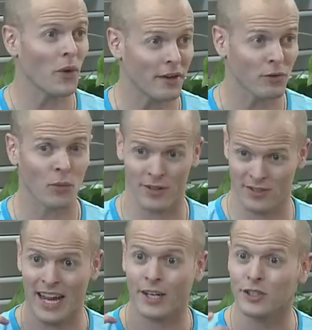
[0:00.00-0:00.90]
or whatever, where
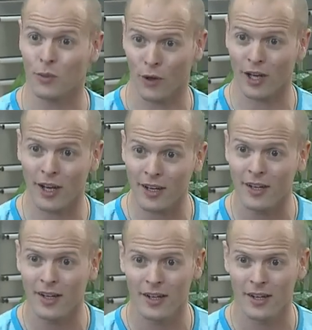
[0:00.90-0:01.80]
it's actually working.
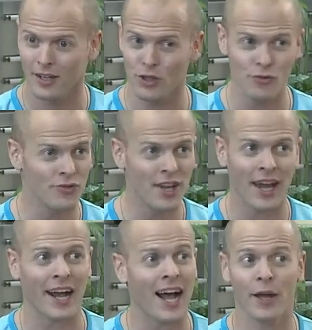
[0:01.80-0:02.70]
You
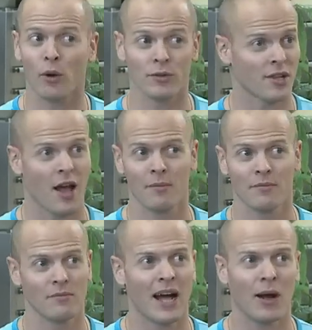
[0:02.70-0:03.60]
like I don't stop.
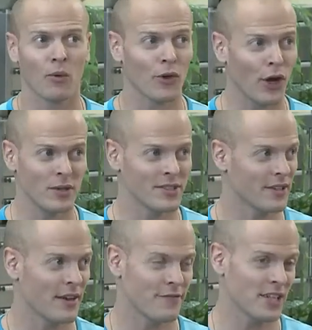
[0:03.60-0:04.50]
I will go
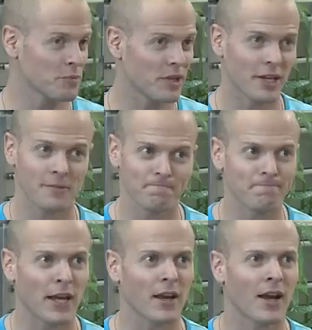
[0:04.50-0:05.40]
until I face plant.
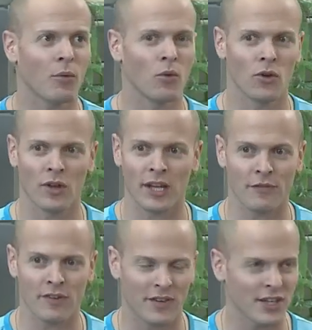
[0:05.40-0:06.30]
Like yeah. I will like
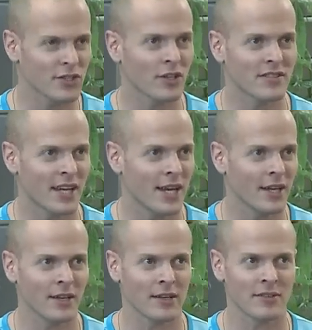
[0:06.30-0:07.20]
if, if I start at
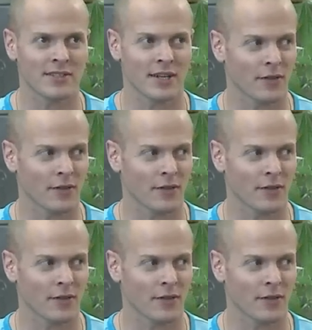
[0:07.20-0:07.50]
ten and it's